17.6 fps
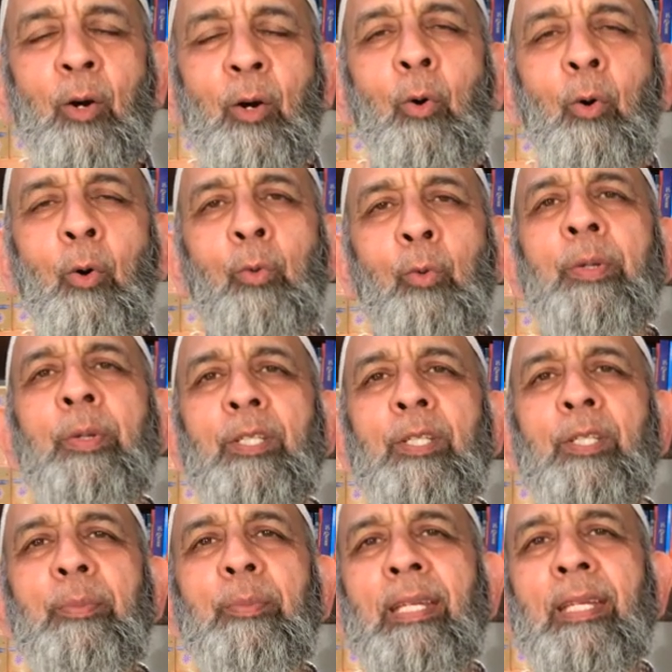Whole
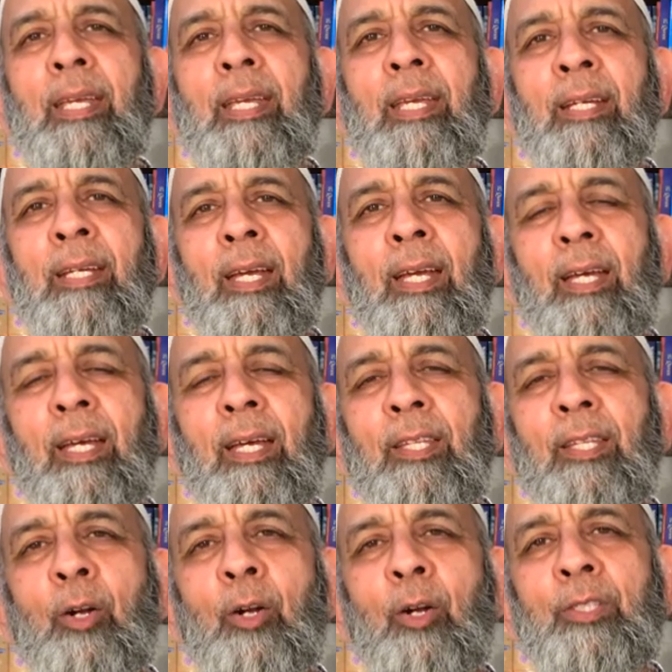wheat meaning
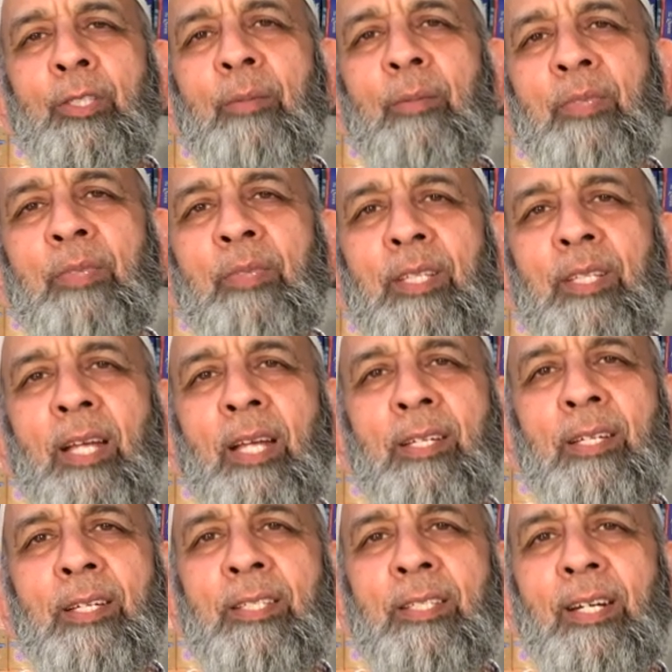not something
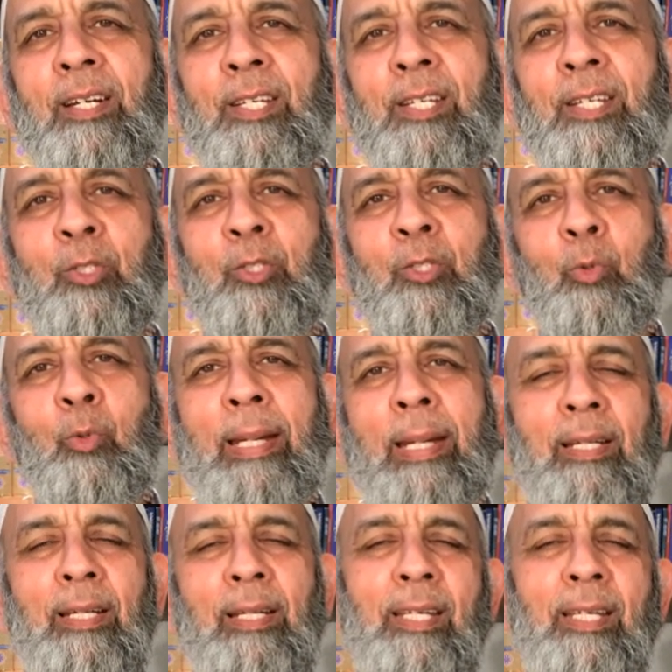that is released
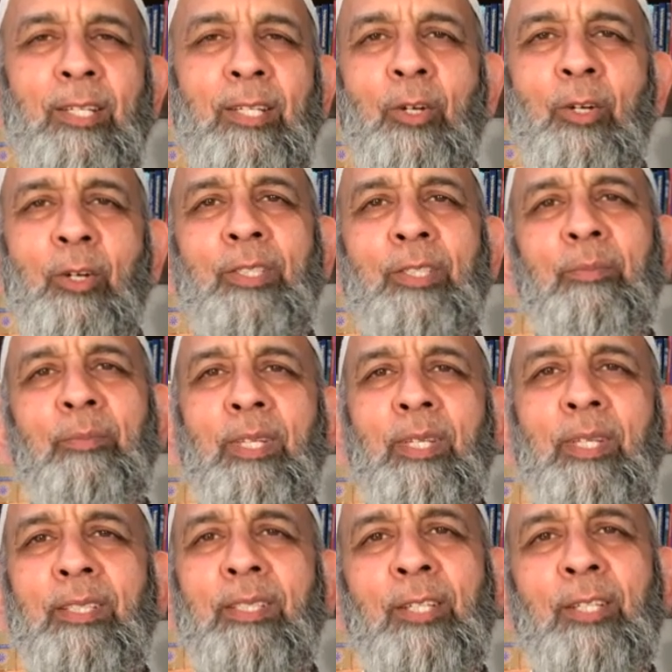quickly, not
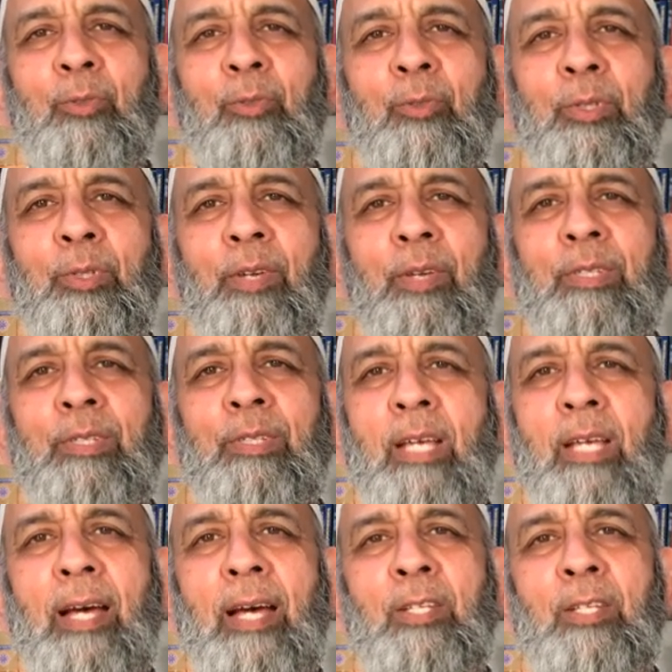something that's going to give
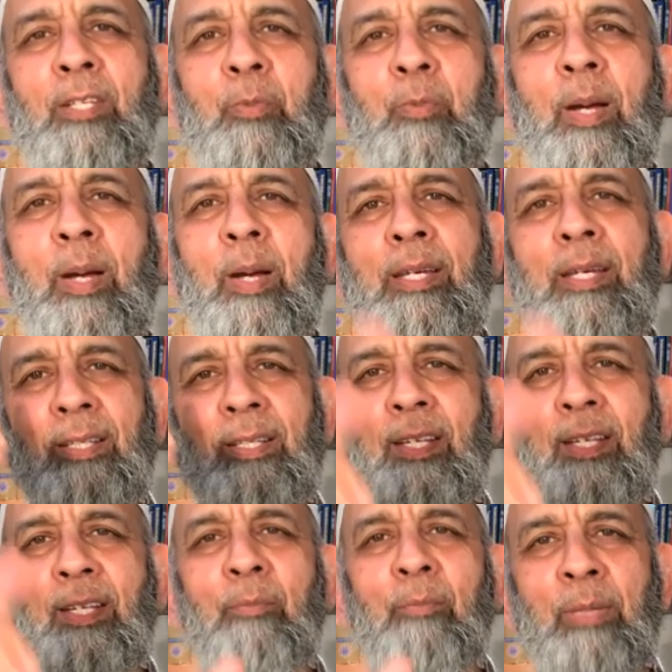us a high spike
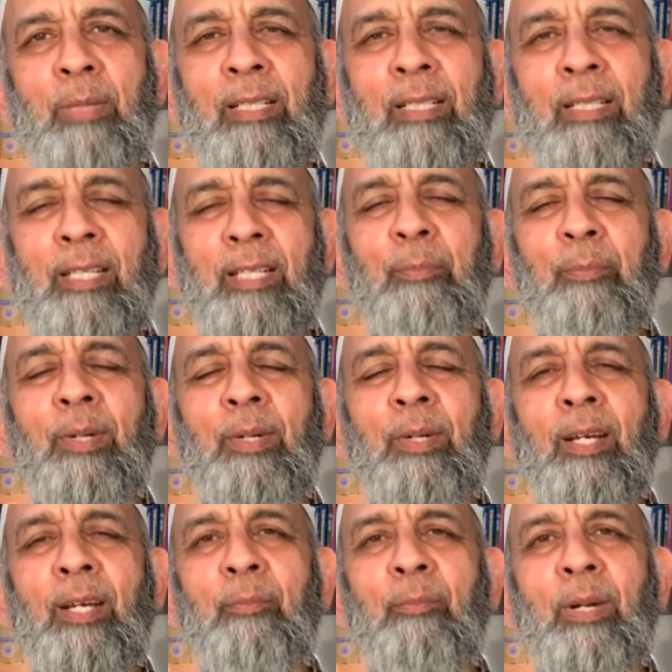and then a big dip,
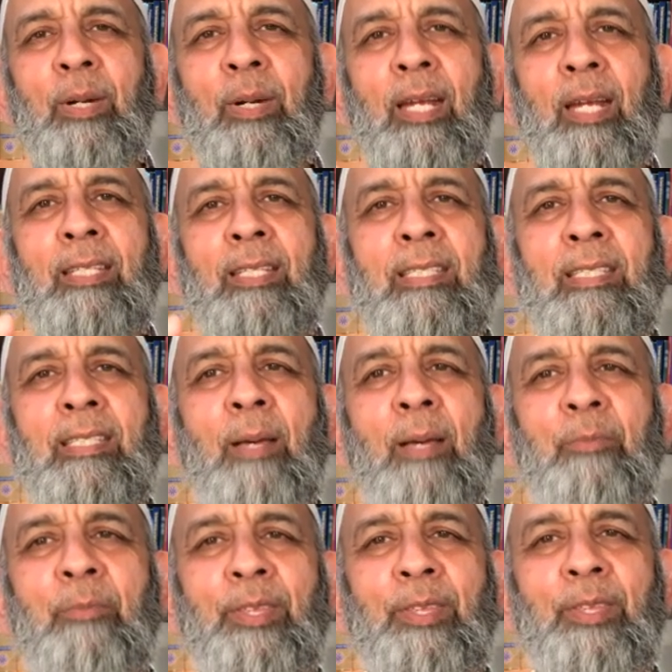but
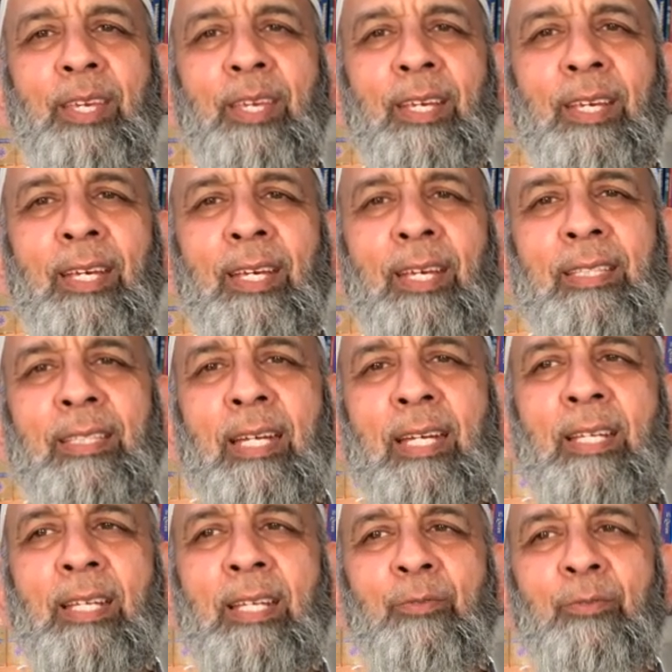something
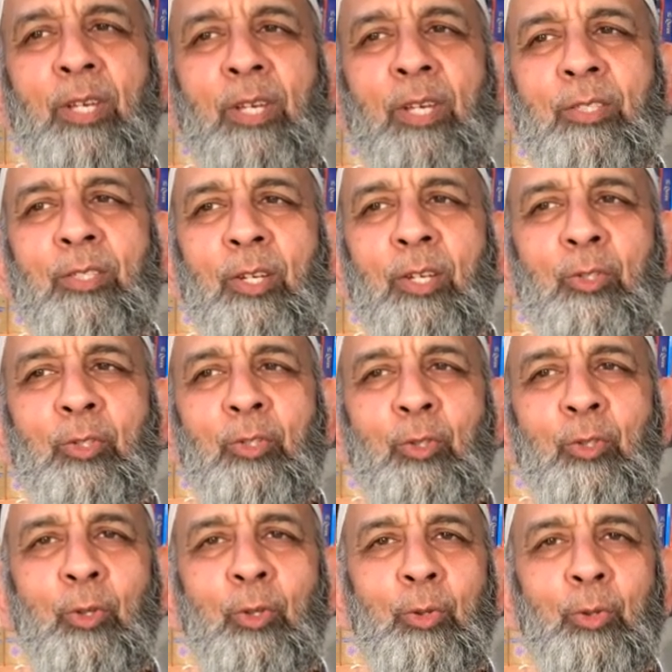that gives us a
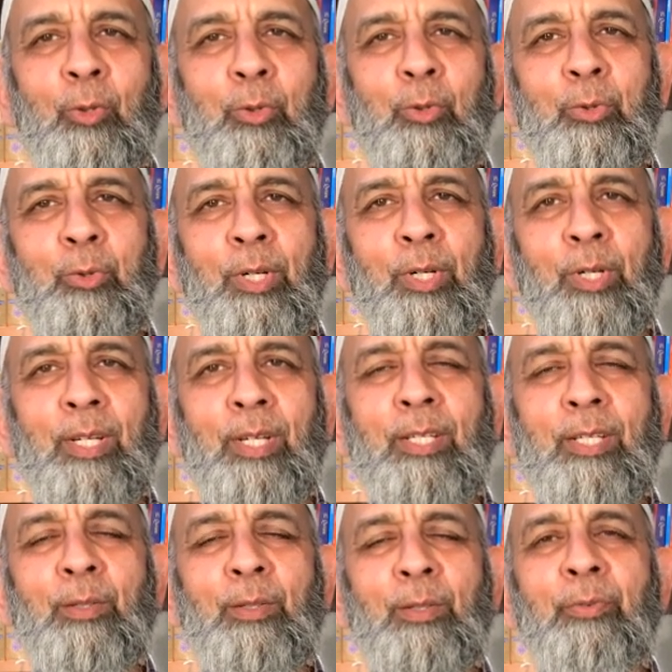slow
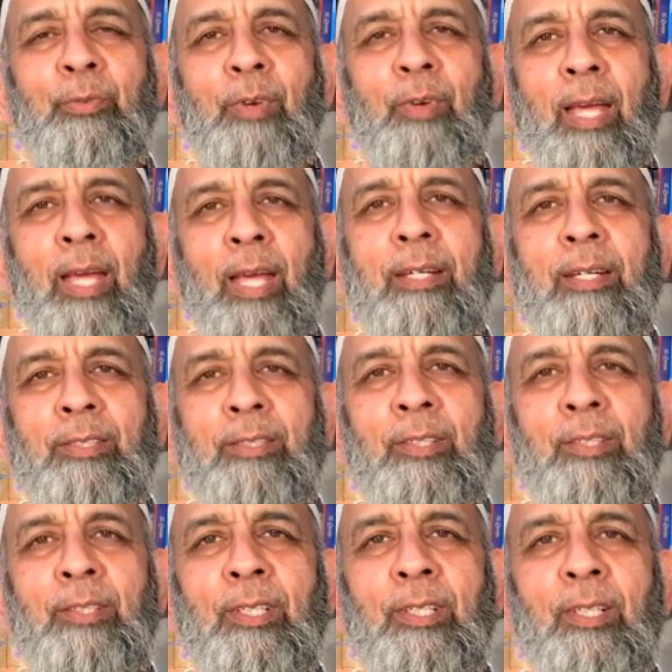release of
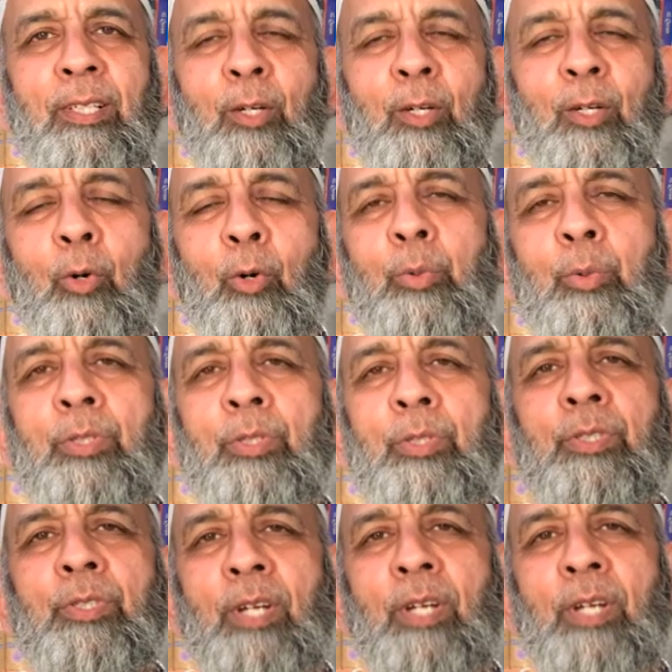energy over
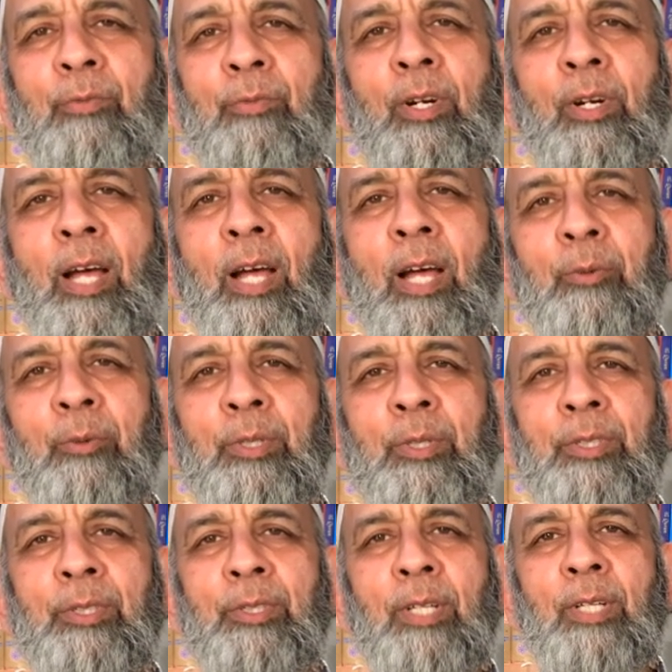several
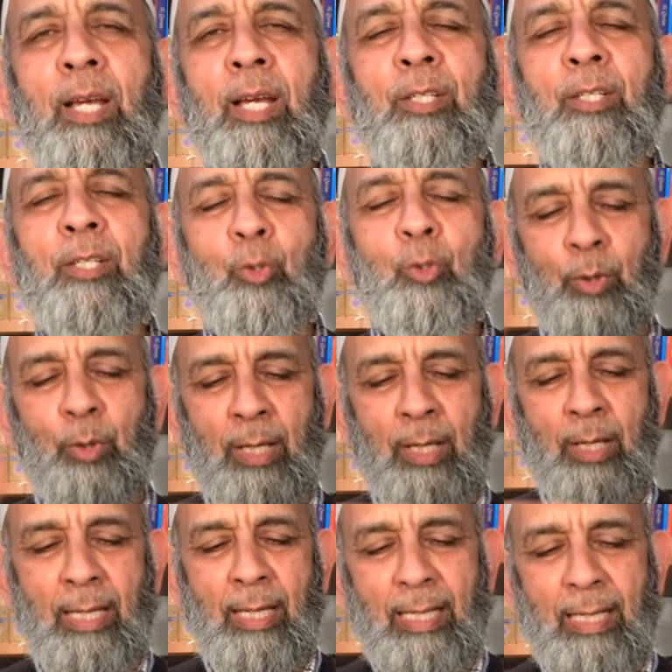hours. So
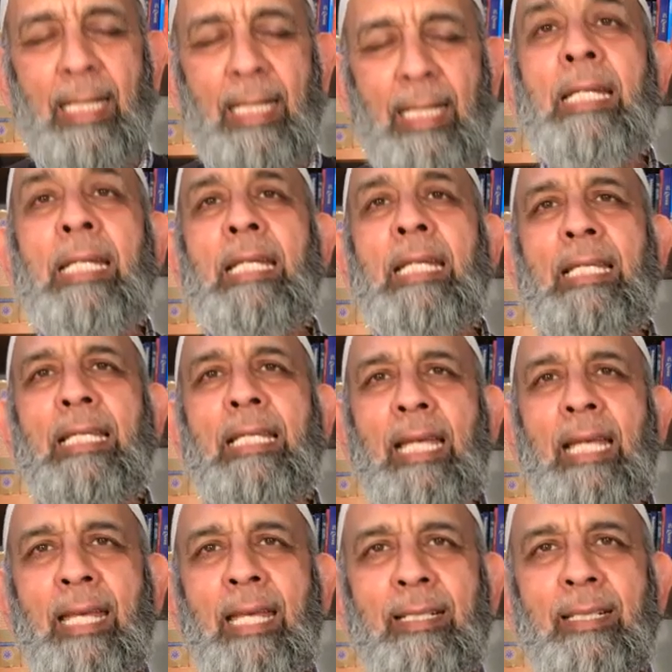A, it
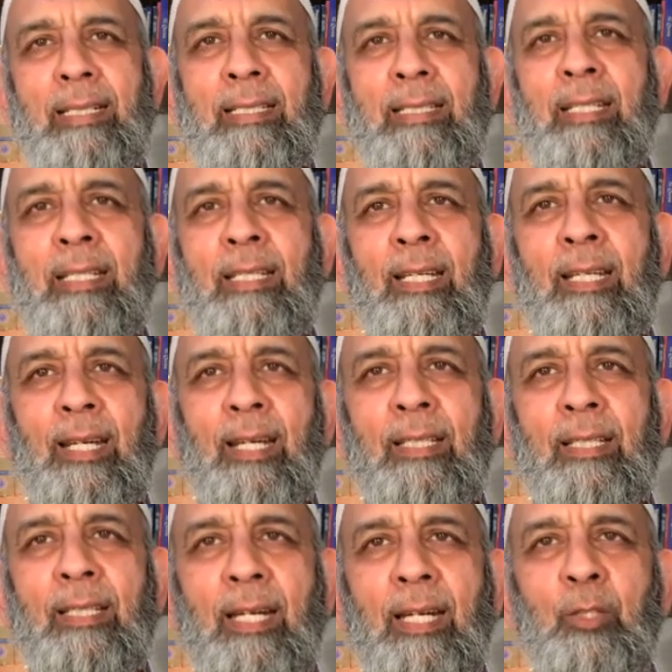has energy
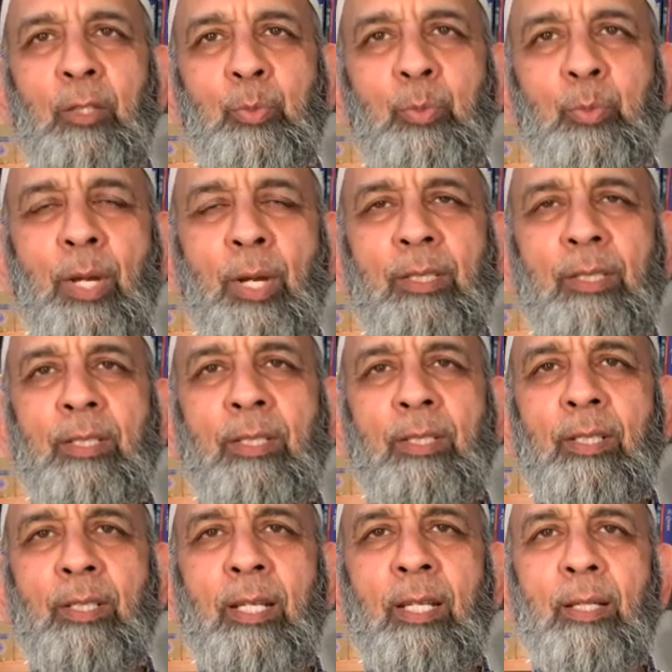that is
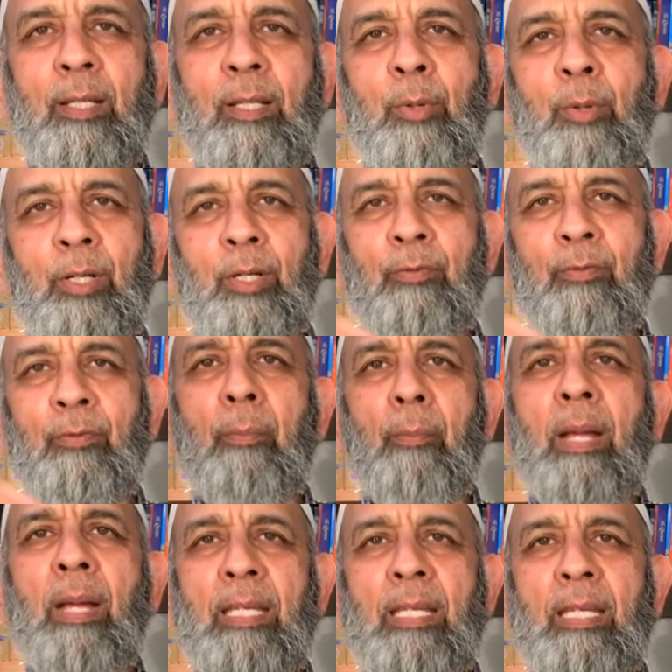present in the body for
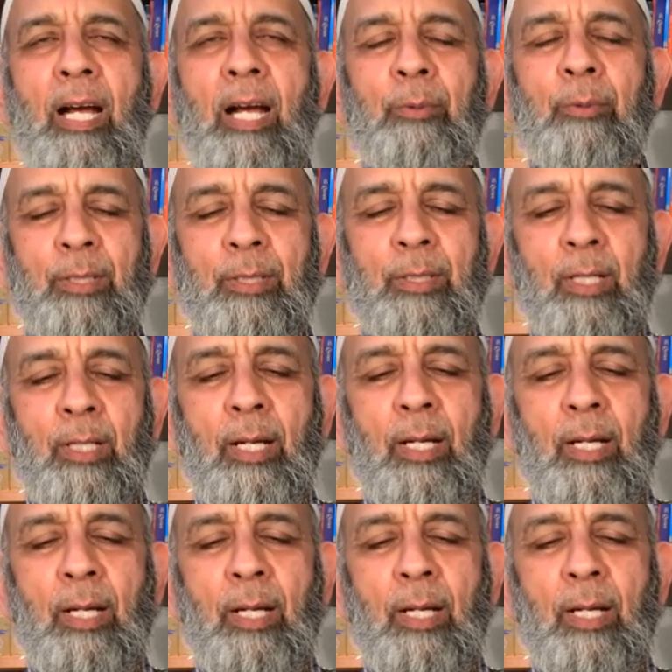many hours.